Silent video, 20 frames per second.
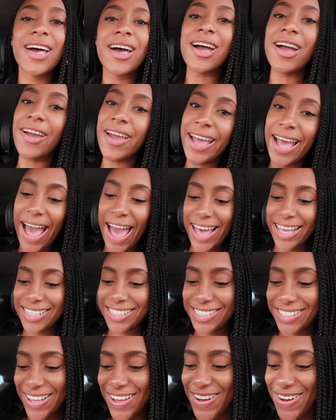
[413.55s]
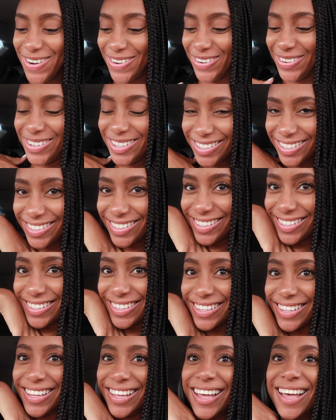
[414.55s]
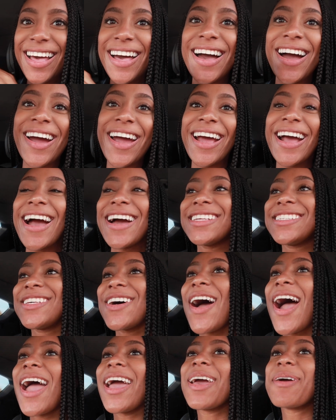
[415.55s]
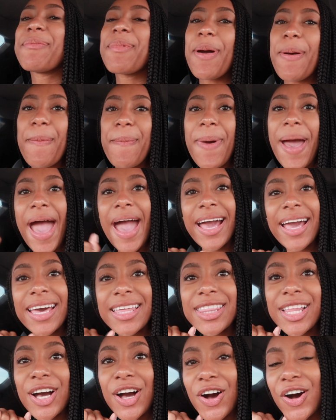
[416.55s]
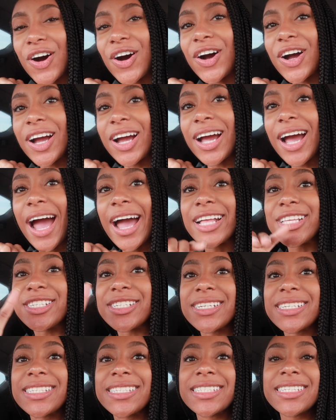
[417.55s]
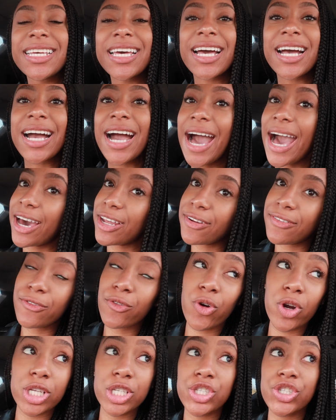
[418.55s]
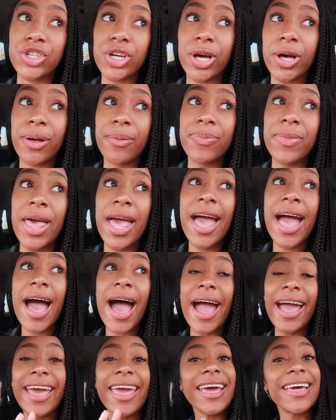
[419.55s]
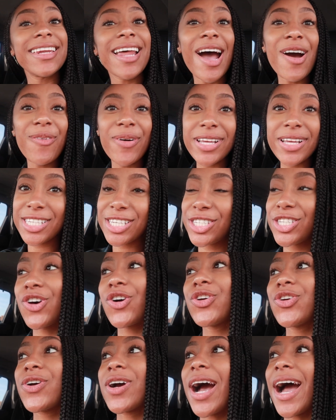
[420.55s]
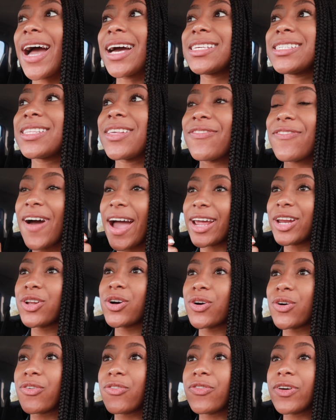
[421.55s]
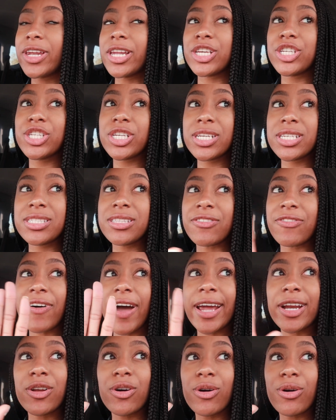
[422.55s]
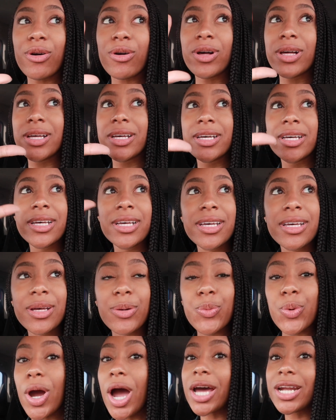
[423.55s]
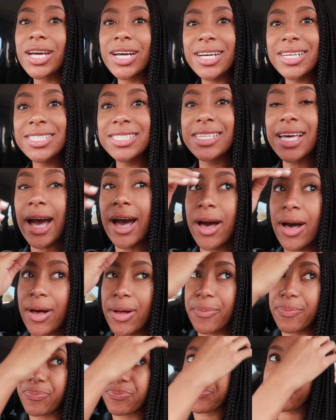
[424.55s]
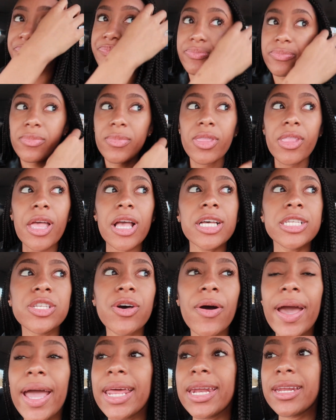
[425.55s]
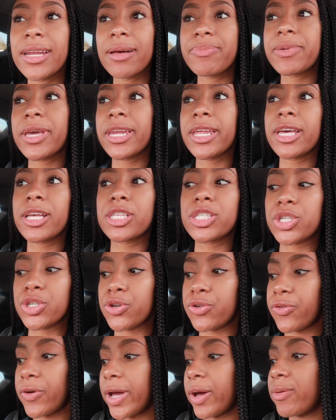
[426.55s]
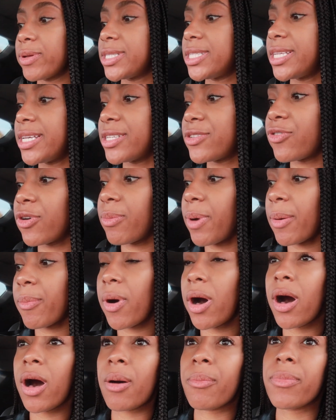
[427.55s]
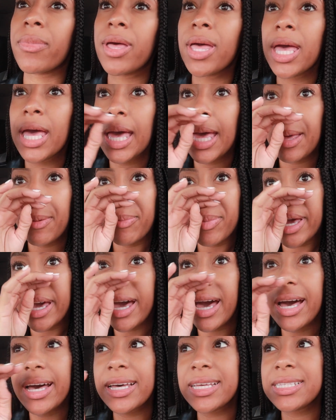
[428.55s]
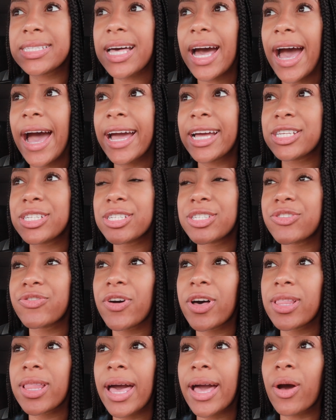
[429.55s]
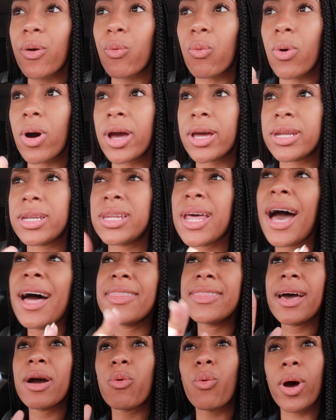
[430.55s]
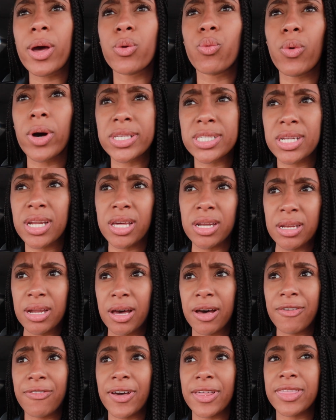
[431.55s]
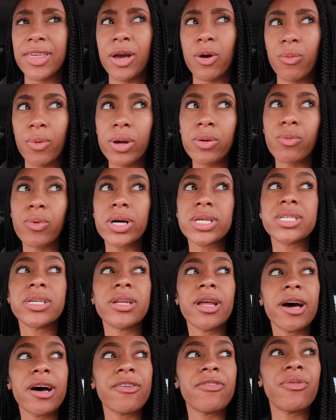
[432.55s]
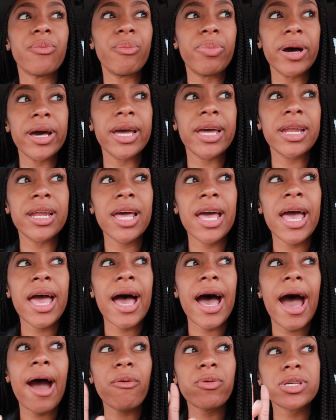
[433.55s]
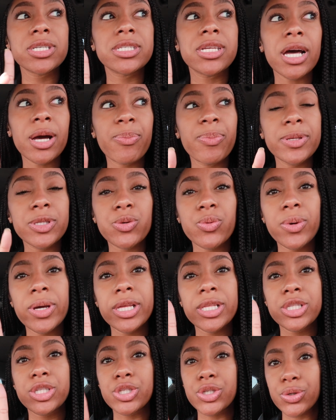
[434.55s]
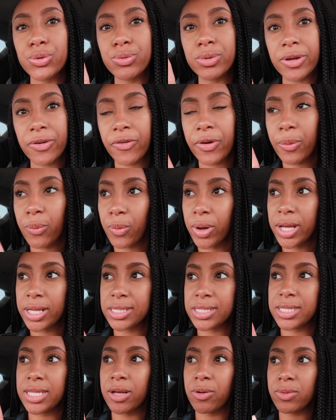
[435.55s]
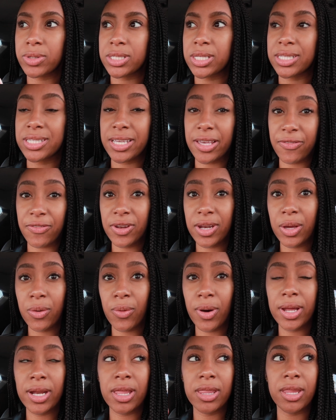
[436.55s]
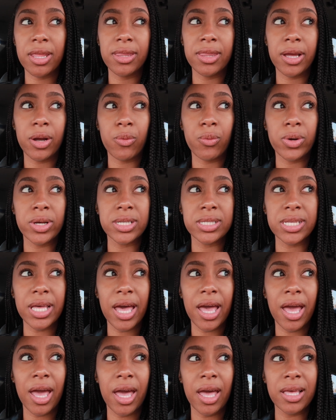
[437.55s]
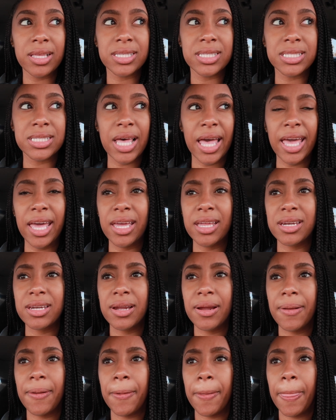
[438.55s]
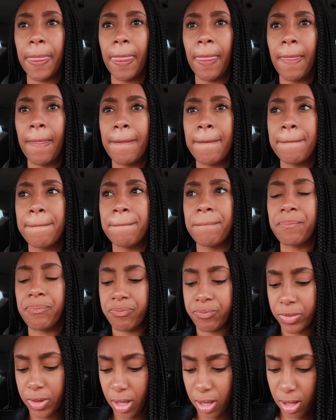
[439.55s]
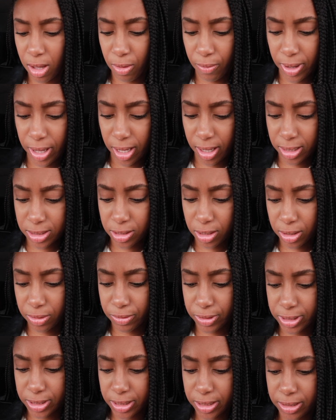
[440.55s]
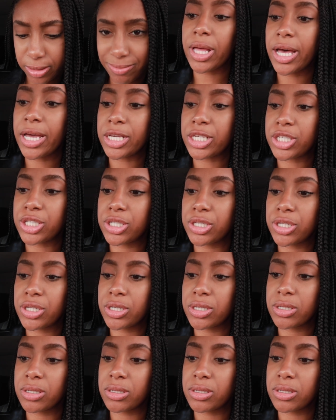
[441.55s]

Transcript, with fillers: right, guys, so. Alright guys, so I am back in the car. I just got out of Nordstrom. I cannot to show you guys the final finishes, the final products. So I ended up getting 2 fragrances for my mom because I just felt like one, not that one wasn't enough, I think one was enough, but I was stuck between 2 different ones. There was a Tiffany one, and then there was a Saint, oh wait, it's on the receipt. Lush